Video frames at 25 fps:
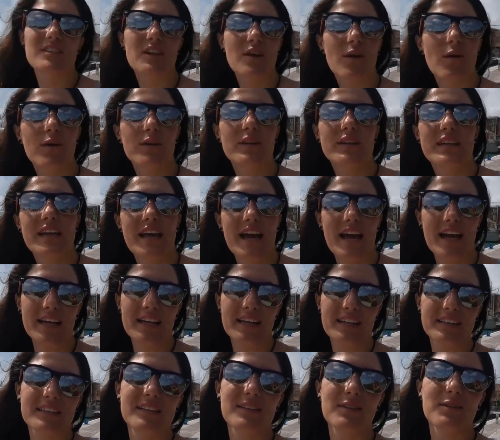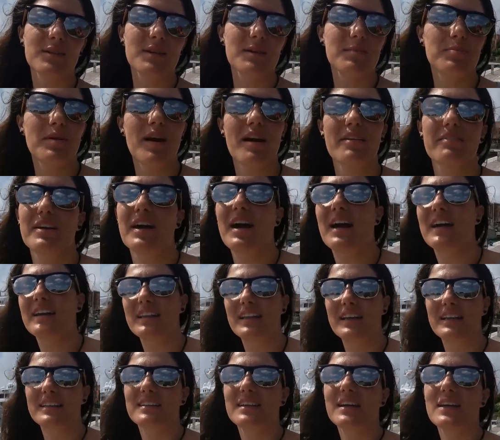is the only island, the only private
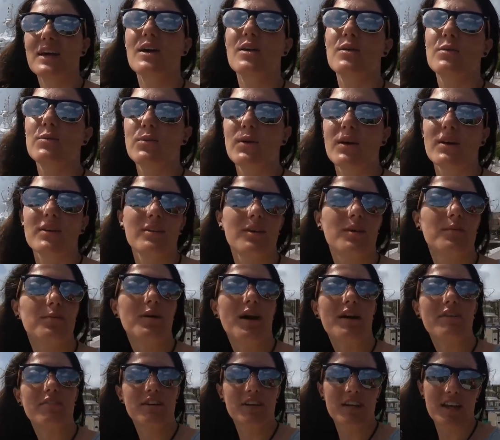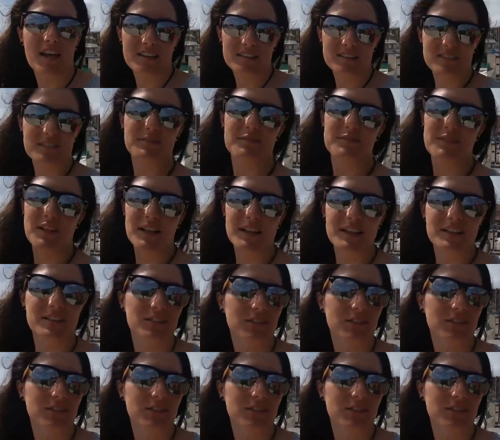island where the private yachts can fly